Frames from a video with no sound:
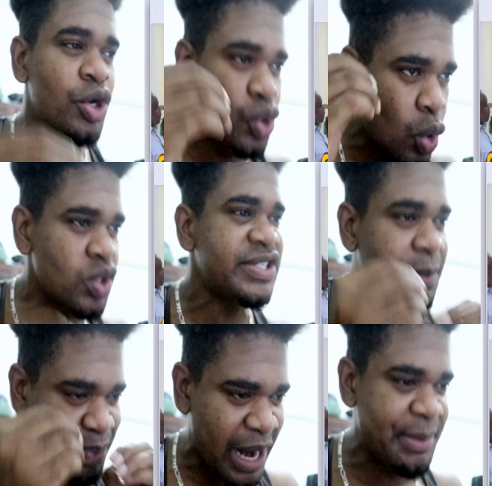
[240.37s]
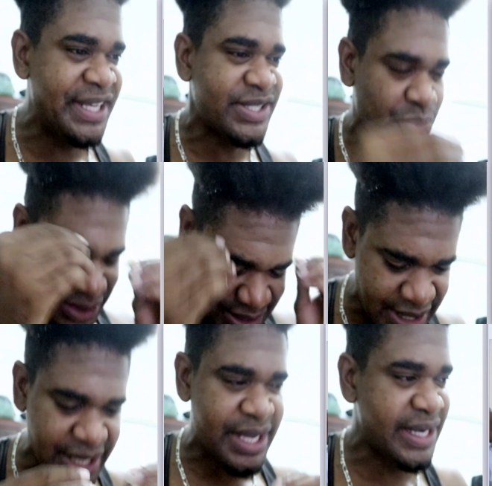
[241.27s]
or knows the prime minister is
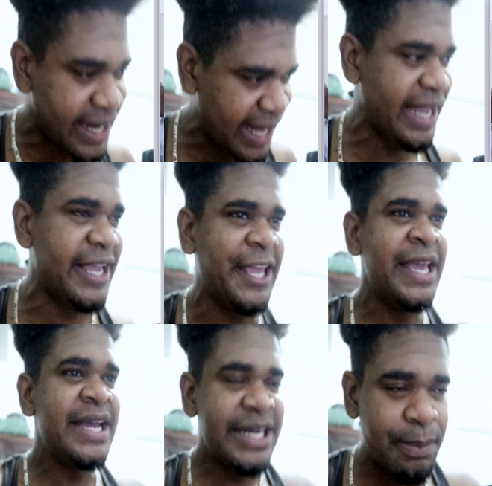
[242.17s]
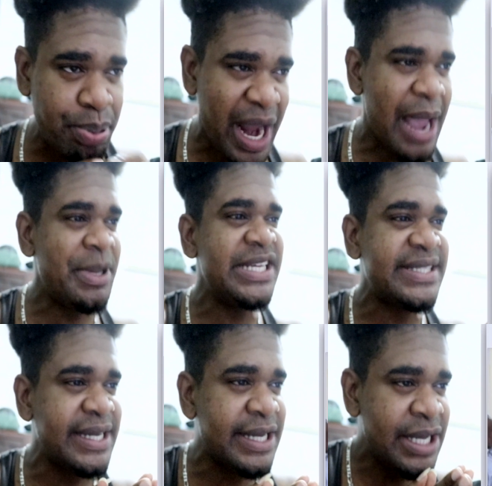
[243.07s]
thinking that, hey, the prime
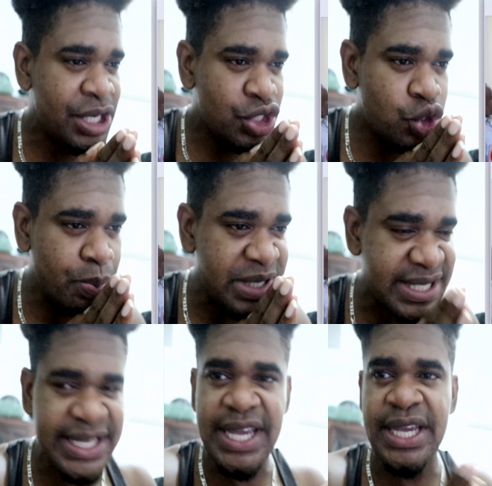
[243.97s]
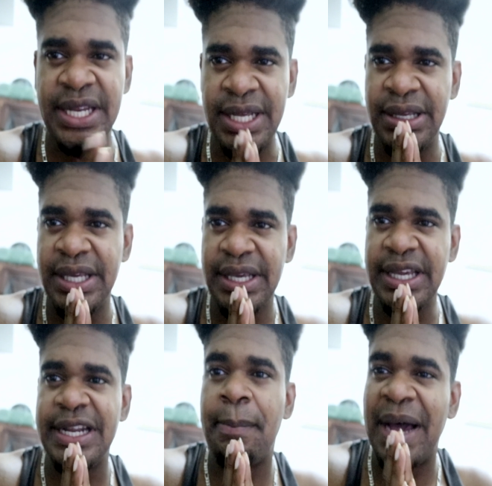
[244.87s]
minister should be staying
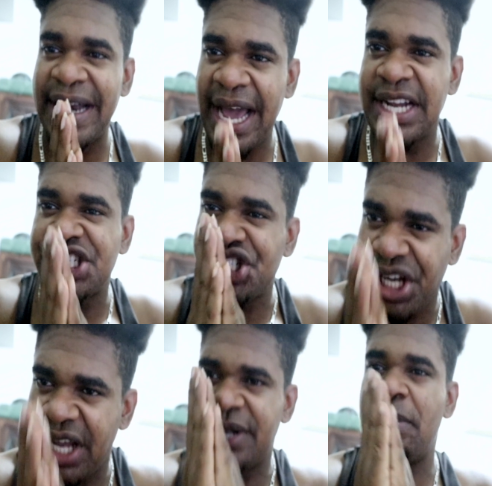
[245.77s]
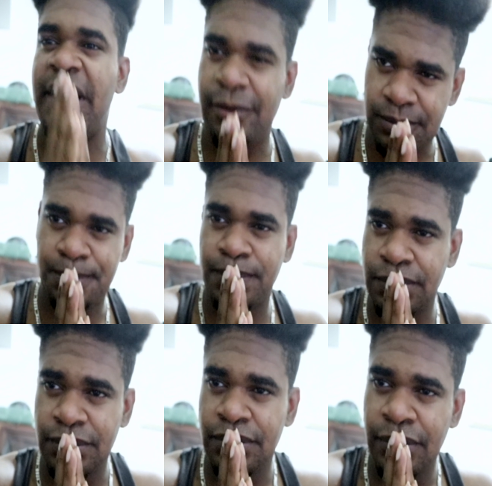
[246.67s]
in a banana shed.
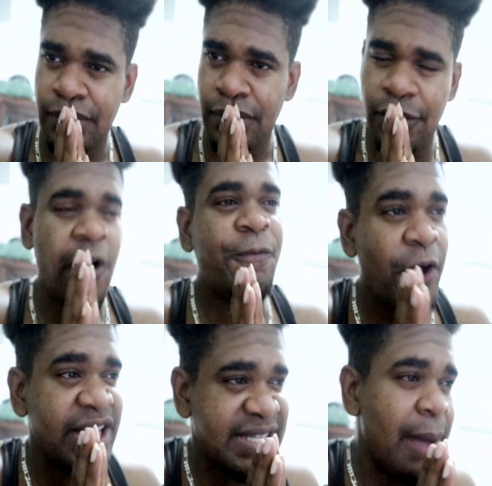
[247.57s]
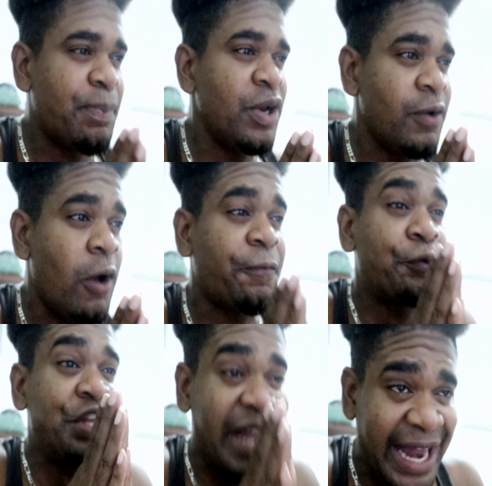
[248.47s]
Now, for example of
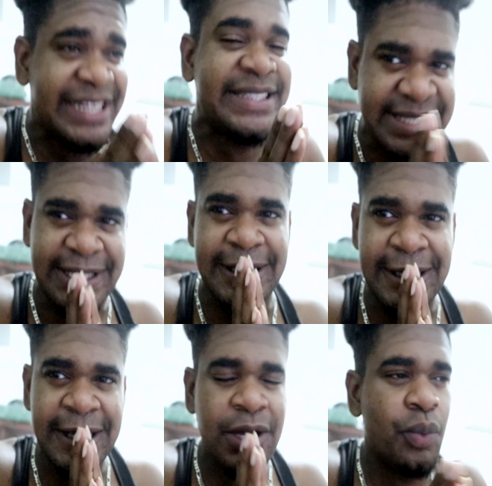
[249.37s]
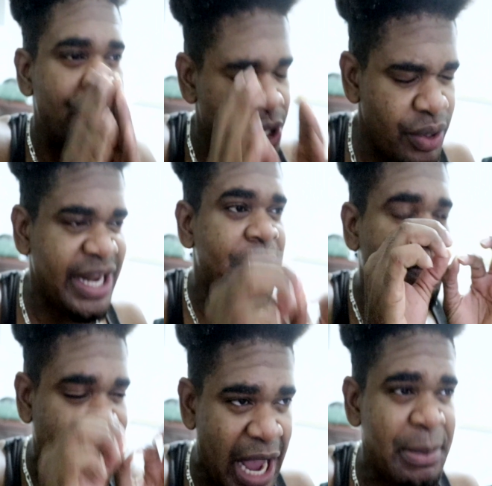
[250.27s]
reality, we know that the
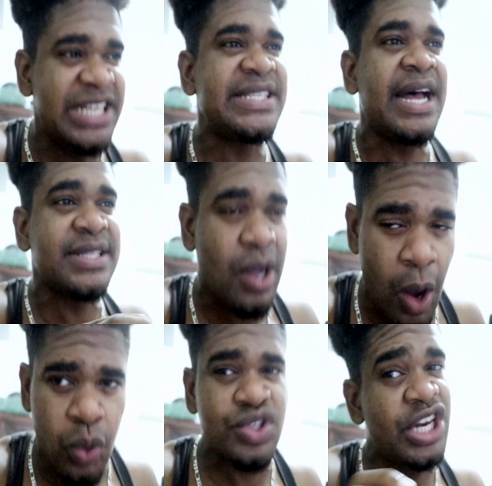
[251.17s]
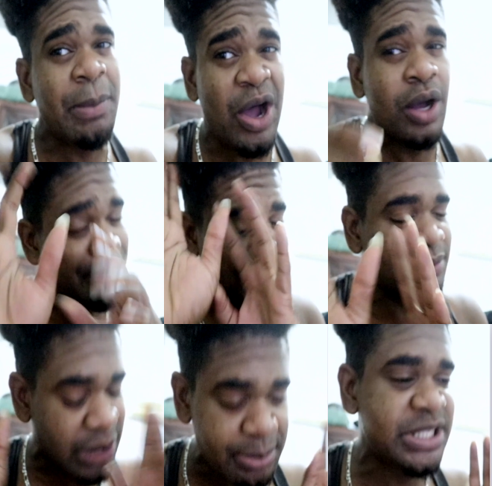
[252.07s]
prime minister has a house. Not about. Um,
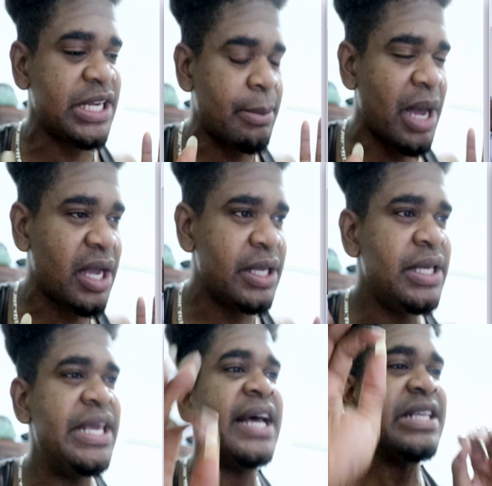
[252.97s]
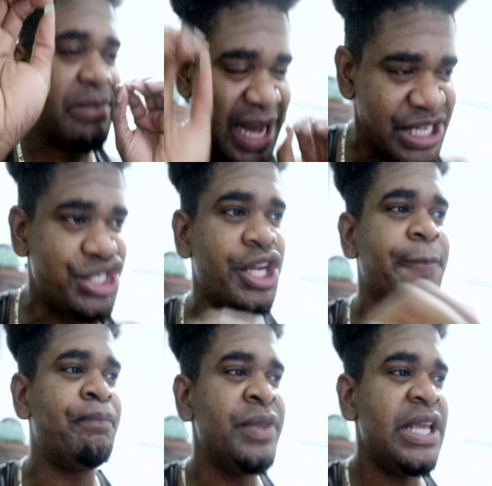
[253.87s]
let me take that back. He has a
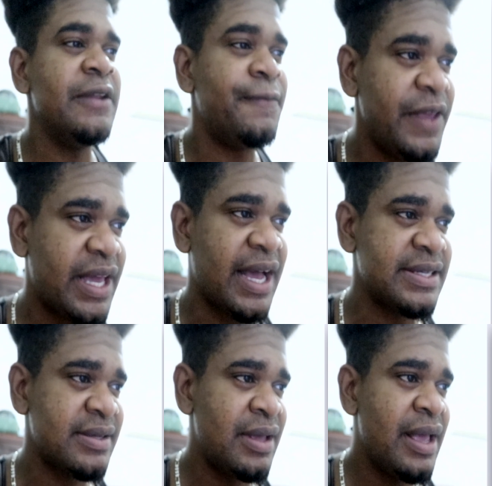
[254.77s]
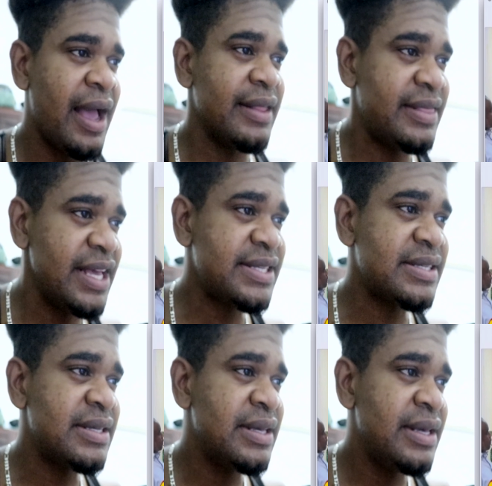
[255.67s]
mansion in Vieille Case, and
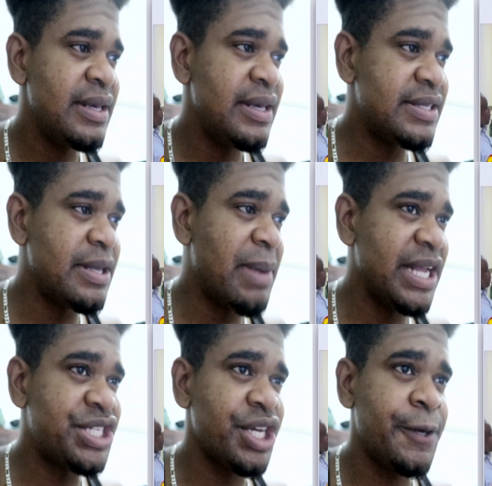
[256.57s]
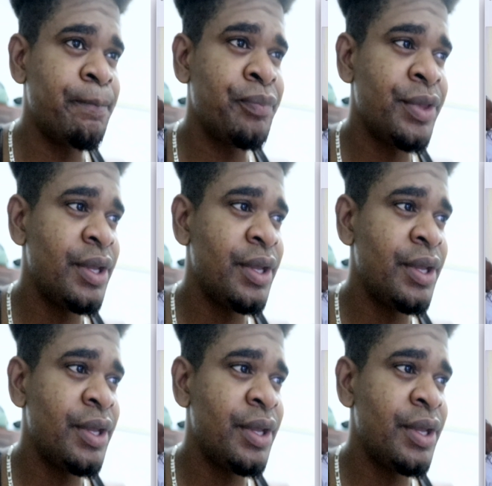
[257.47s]
this is the mansion